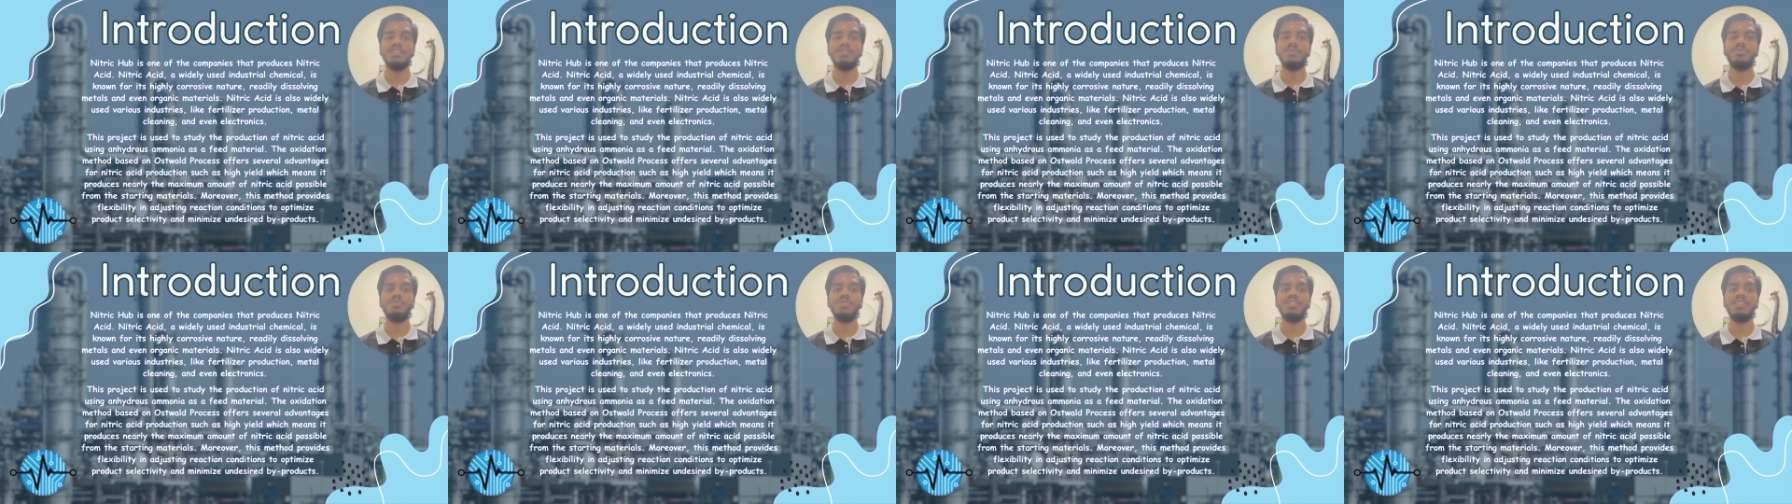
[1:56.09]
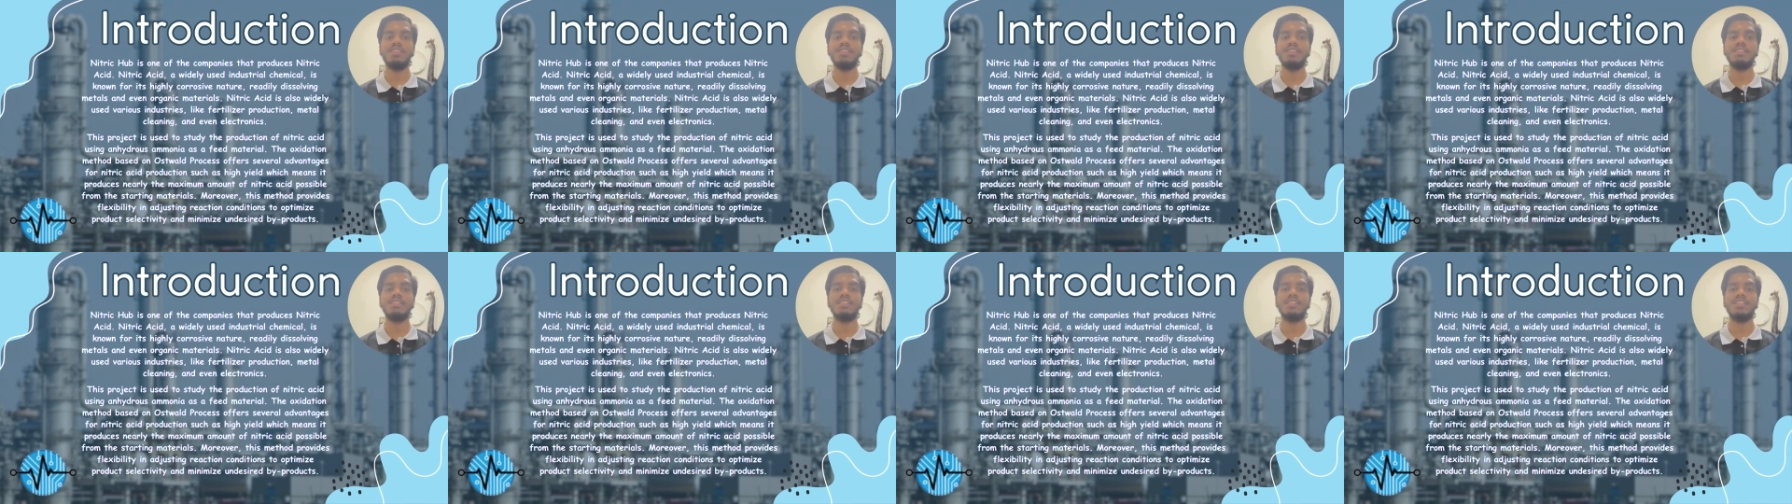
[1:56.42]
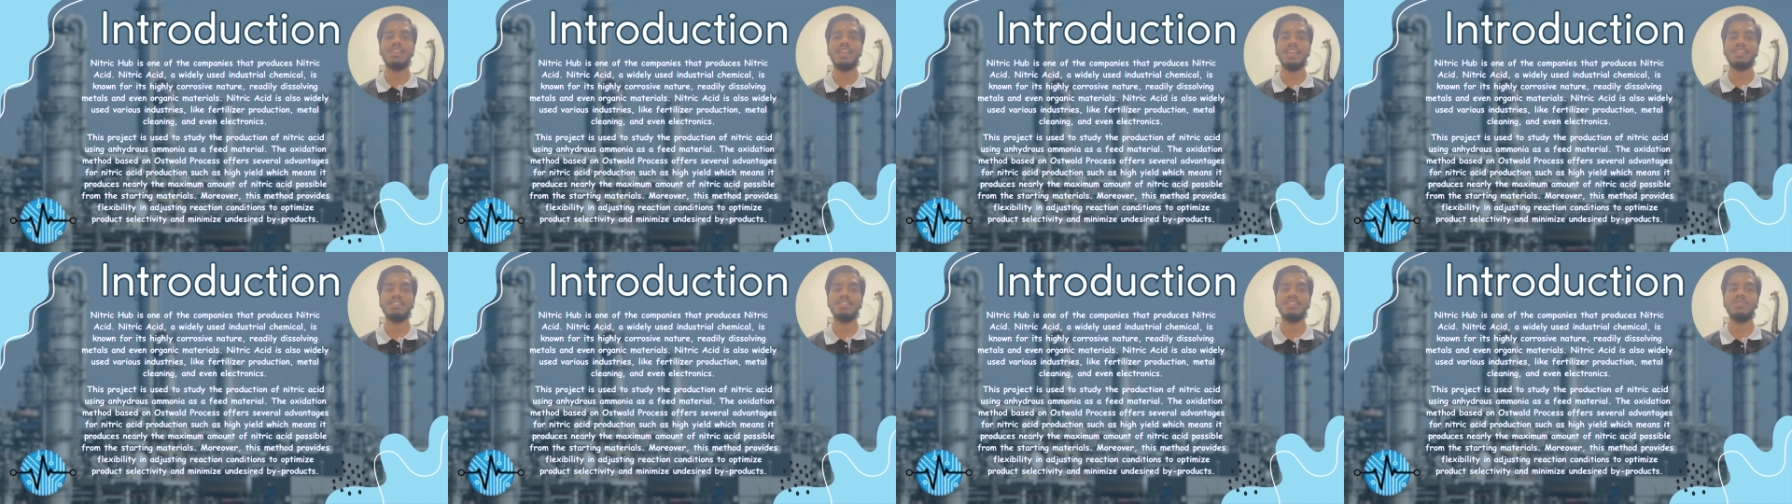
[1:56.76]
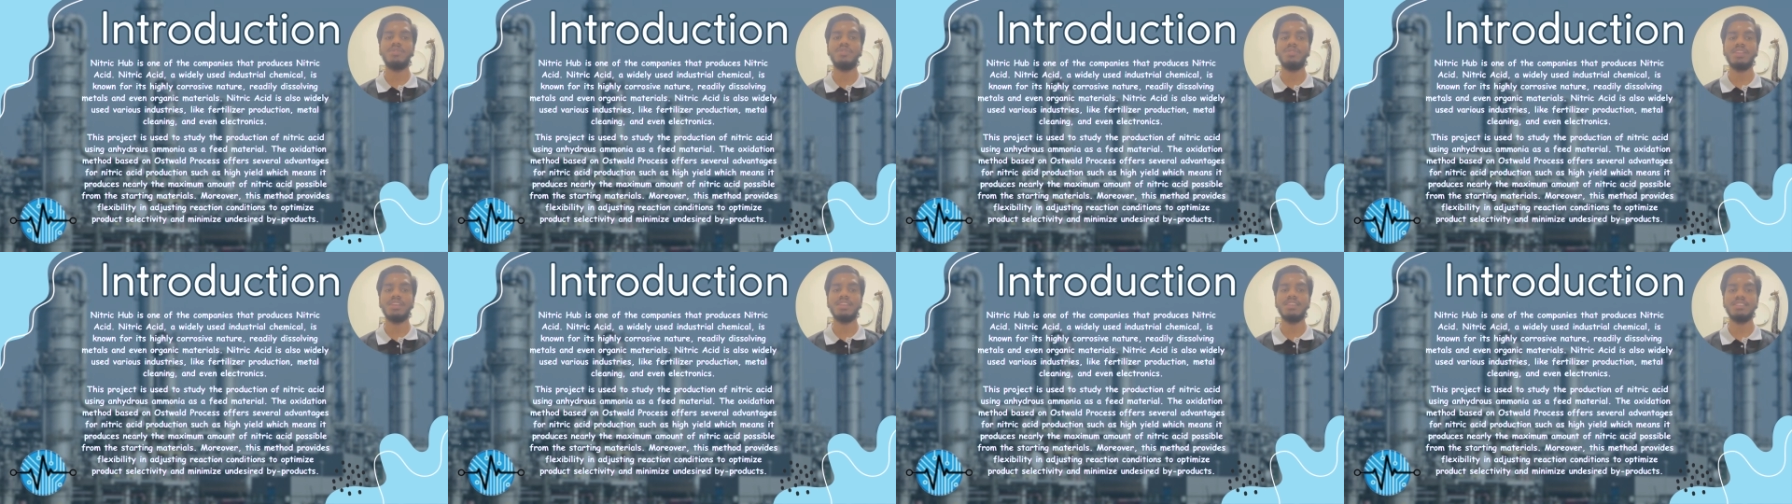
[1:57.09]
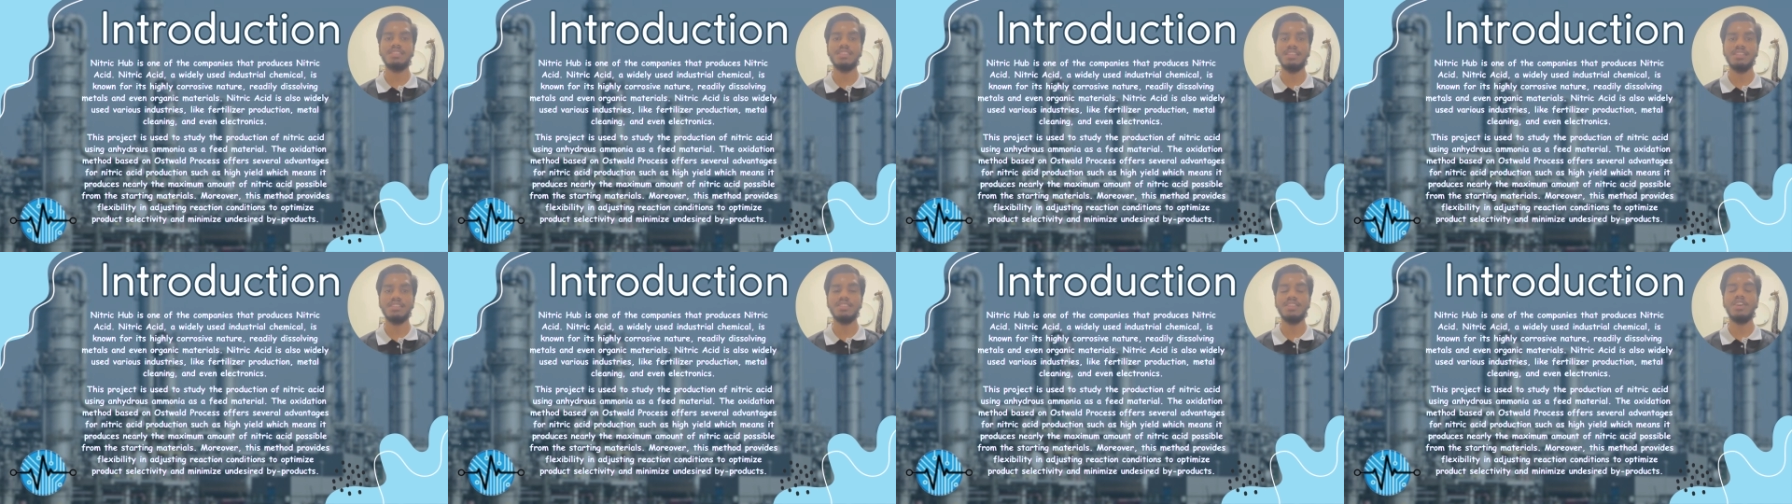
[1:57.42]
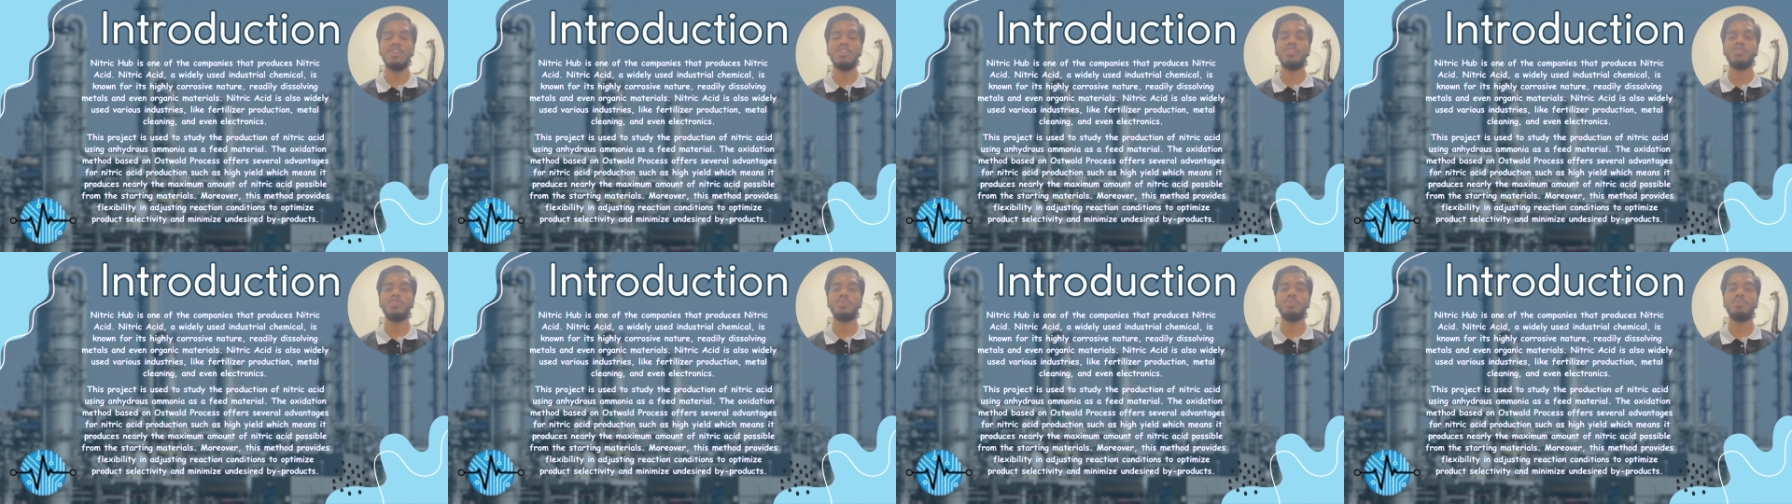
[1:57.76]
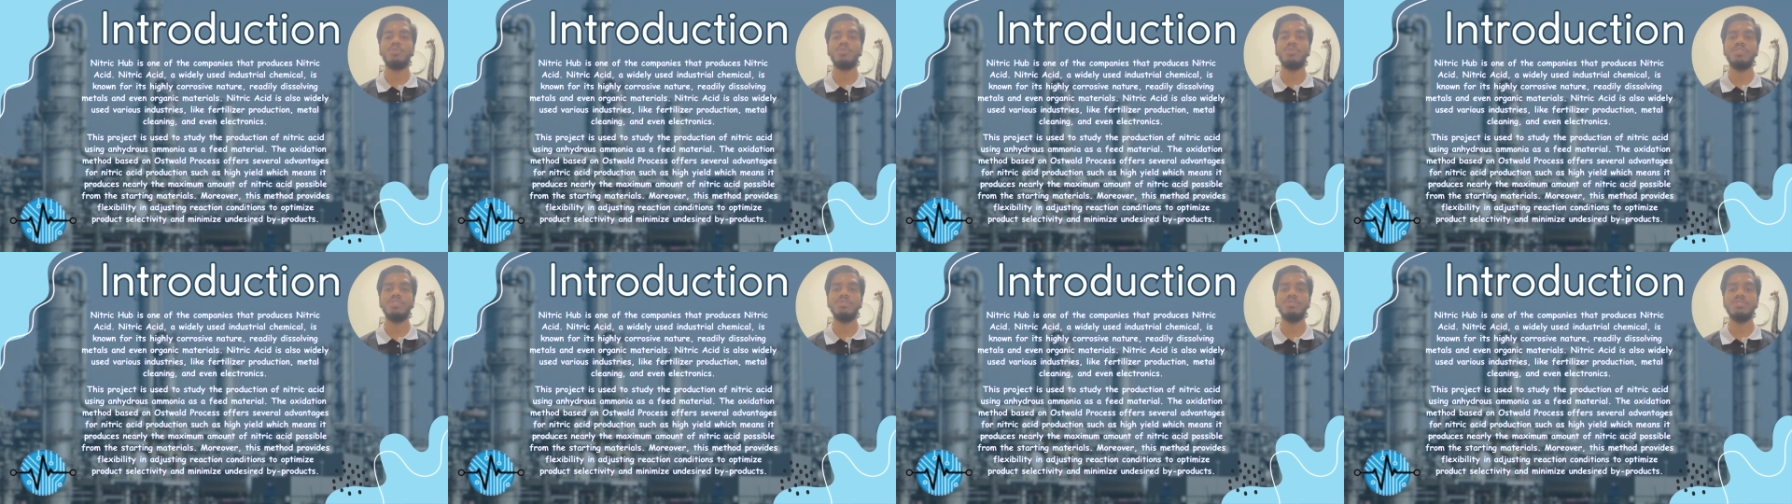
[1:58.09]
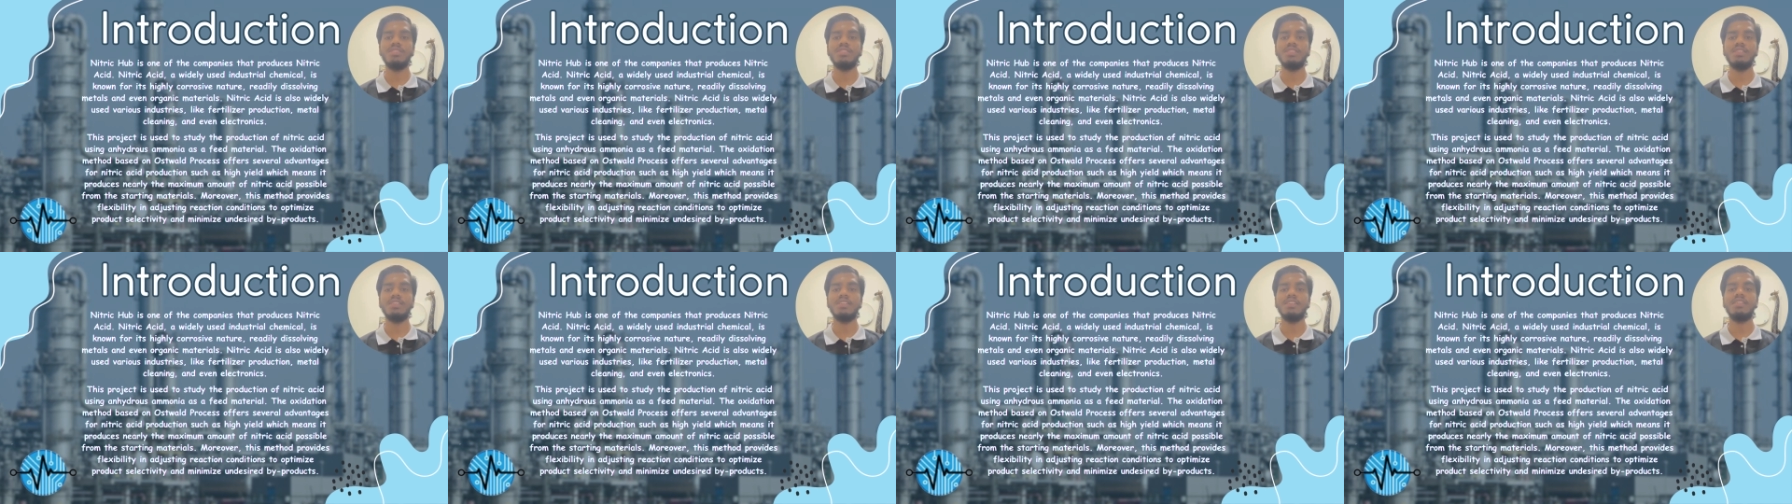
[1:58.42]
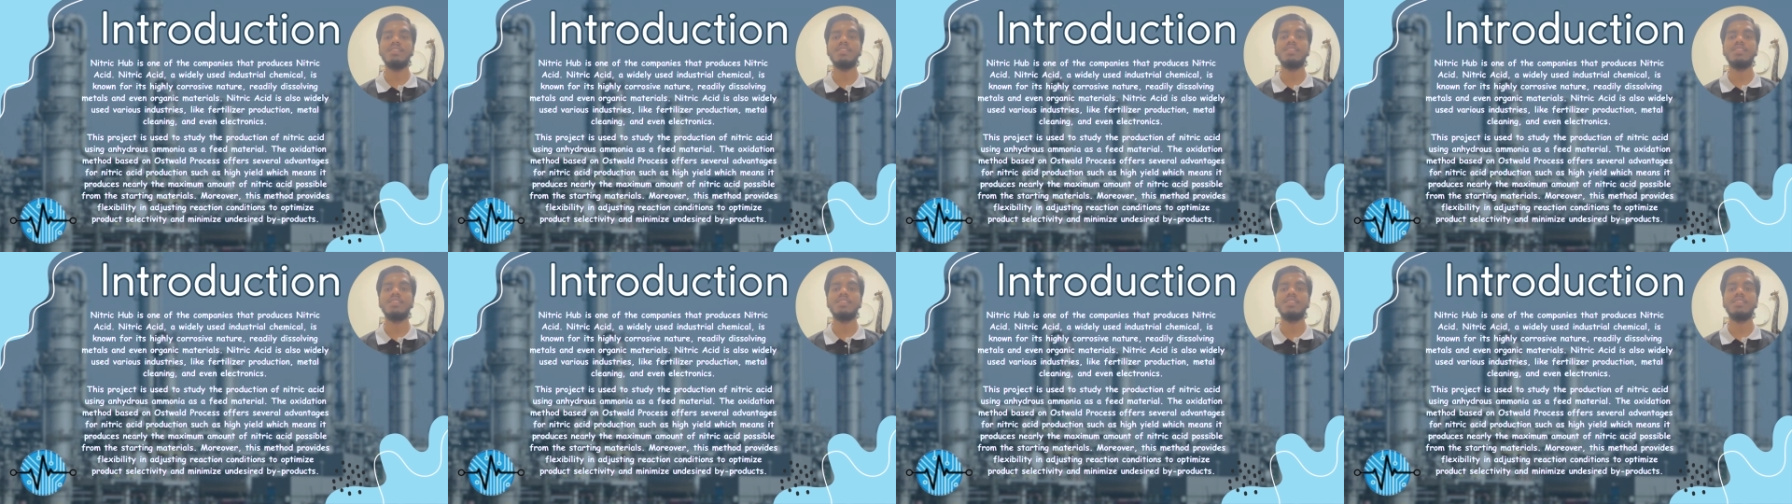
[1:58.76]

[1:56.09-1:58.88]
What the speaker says: with the reaction conditions to produce the